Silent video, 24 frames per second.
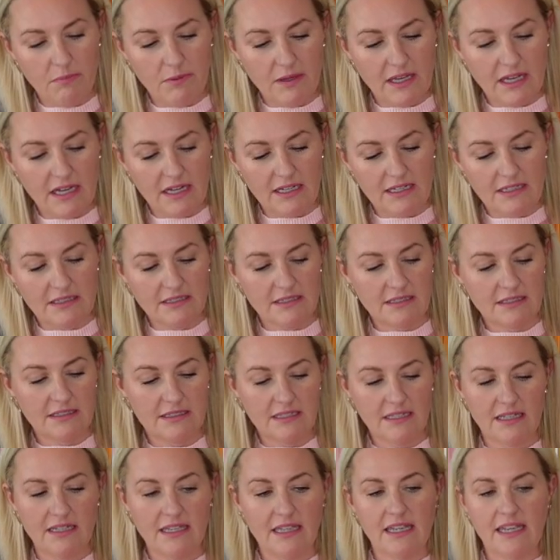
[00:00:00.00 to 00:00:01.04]
because
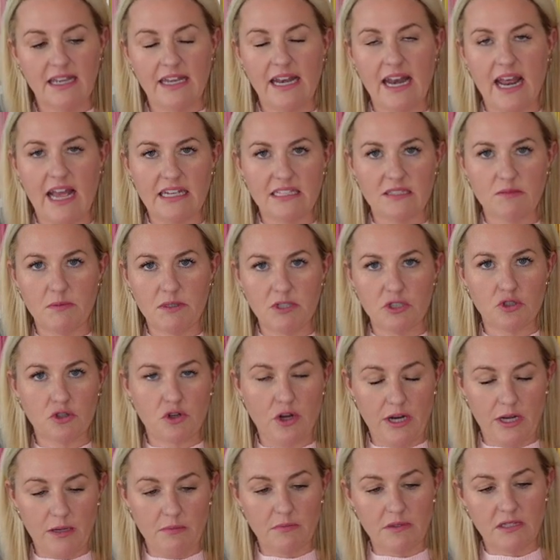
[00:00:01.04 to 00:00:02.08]
it hasn't been
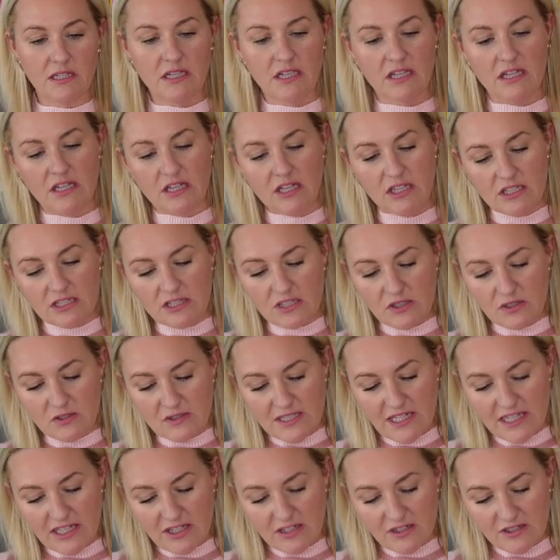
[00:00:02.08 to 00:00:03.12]
trimmed. So you
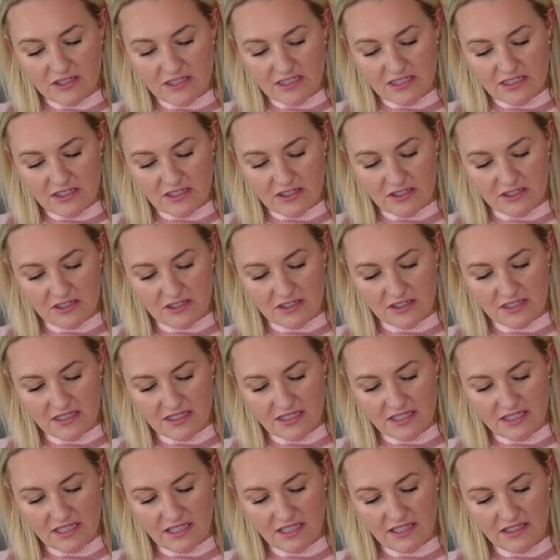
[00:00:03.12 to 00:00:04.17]
take your
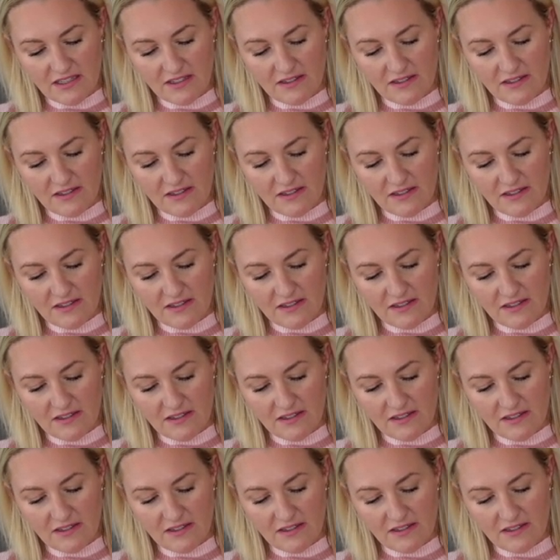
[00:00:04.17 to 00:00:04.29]
scissors